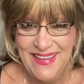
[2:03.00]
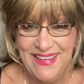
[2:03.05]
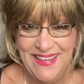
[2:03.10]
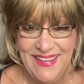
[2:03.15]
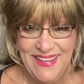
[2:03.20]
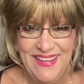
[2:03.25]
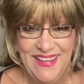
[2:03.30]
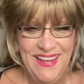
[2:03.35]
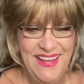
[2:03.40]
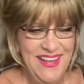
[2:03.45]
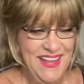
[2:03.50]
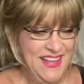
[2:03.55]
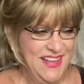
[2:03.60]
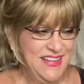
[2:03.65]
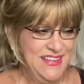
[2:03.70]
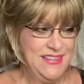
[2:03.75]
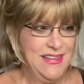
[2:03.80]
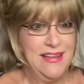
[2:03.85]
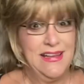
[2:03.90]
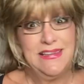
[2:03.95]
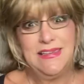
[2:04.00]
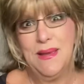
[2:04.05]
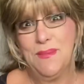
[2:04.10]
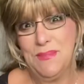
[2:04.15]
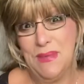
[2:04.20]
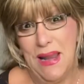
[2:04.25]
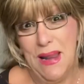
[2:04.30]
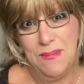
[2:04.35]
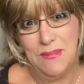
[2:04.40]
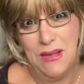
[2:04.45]
so, except
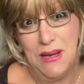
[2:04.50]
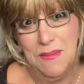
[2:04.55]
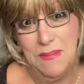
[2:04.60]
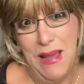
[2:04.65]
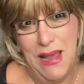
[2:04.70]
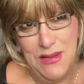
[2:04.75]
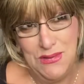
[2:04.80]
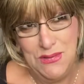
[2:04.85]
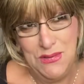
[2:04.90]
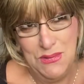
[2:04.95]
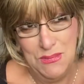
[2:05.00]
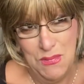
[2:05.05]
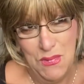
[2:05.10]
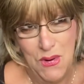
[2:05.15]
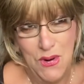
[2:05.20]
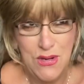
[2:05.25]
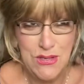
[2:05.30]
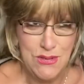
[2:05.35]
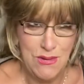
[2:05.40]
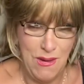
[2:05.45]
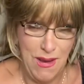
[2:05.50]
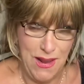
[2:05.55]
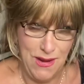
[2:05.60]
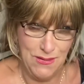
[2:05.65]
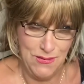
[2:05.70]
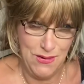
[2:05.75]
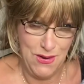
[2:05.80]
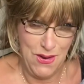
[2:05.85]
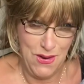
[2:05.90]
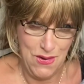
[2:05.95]
that I'm going to buy two more, so I
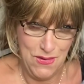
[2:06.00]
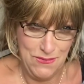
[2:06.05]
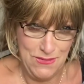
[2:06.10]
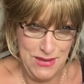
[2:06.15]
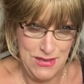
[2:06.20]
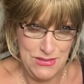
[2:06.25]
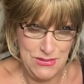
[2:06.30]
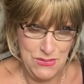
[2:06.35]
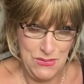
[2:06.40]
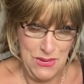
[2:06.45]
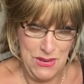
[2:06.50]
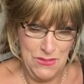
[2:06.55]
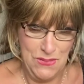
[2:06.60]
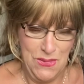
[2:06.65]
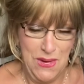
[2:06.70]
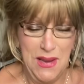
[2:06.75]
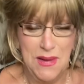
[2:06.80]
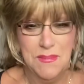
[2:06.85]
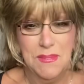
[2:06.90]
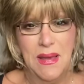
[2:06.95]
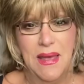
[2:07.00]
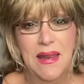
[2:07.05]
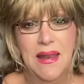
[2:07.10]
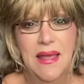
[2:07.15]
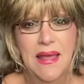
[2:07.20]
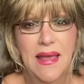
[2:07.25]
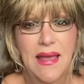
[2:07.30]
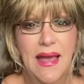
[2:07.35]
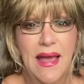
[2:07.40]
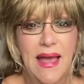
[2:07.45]
don't know if that's a win-win. But
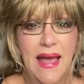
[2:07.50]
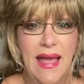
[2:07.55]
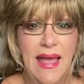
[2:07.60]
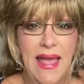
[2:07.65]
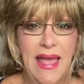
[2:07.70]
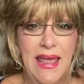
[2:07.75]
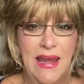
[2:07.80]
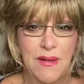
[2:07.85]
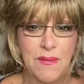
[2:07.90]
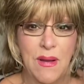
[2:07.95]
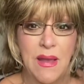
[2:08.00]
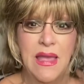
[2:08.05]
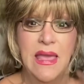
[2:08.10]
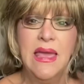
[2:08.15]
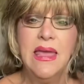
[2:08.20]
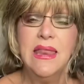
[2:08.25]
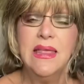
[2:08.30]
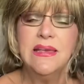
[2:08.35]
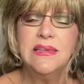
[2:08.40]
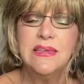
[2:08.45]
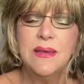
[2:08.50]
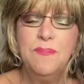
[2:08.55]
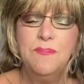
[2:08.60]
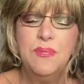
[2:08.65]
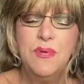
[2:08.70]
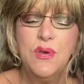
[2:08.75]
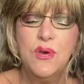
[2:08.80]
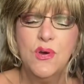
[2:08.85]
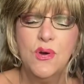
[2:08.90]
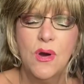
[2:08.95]
uh, anyway, it is a
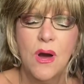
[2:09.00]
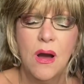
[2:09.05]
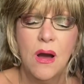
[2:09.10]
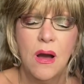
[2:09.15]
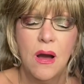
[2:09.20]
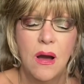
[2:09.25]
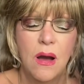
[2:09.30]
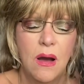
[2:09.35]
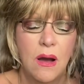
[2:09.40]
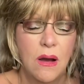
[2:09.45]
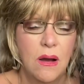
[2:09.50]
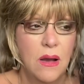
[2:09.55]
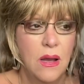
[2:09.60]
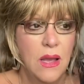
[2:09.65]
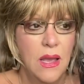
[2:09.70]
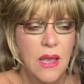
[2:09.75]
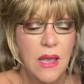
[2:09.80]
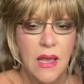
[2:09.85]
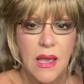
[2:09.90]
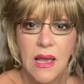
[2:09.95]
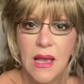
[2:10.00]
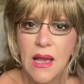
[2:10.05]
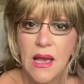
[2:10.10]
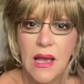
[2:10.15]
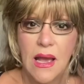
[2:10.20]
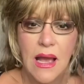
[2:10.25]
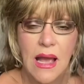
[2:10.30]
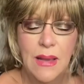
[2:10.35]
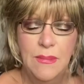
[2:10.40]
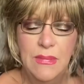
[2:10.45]
beautiful. Oh.
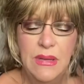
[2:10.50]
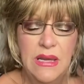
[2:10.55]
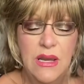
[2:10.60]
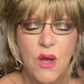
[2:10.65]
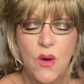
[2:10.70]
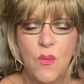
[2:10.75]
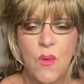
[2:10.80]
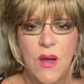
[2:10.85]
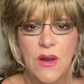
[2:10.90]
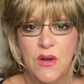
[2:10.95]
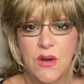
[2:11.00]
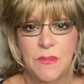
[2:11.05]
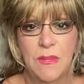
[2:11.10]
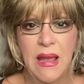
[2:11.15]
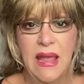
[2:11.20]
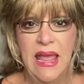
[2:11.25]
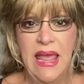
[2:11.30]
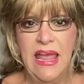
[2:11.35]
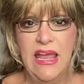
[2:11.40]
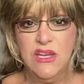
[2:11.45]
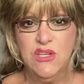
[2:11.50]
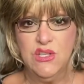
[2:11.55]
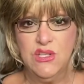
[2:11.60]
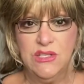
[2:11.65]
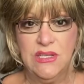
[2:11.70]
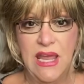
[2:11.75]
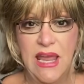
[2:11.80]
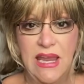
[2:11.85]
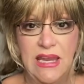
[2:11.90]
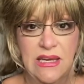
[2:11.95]
I mean, no wonder my
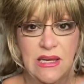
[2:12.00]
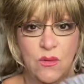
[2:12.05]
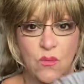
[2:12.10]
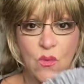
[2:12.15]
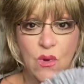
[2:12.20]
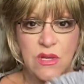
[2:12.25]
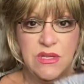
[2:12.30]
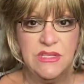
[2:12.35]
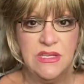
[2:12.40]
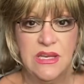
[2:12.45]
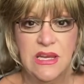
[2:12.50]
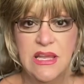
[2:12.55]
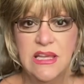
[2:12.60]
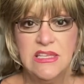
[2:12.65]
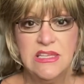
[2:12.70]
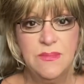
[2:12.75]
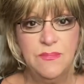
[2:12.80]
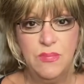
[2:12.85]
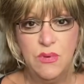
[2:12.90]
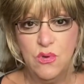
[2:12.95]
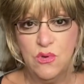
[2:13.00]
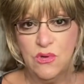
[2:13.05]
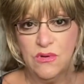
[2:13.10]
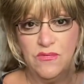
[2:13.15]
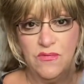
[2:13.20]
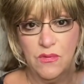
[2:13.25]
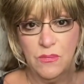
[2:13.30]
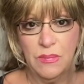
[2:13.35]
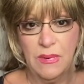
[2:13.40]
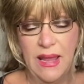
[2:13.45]
agent Hayden wants it. It's a
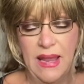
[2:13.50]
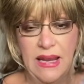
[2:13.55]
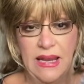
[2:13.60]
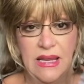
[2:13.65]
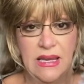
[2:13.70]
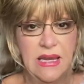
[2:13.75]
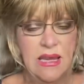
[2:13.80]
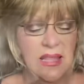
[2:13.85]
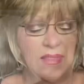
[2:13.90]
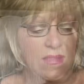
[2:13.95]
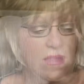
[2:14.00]
beautiful blanket. And,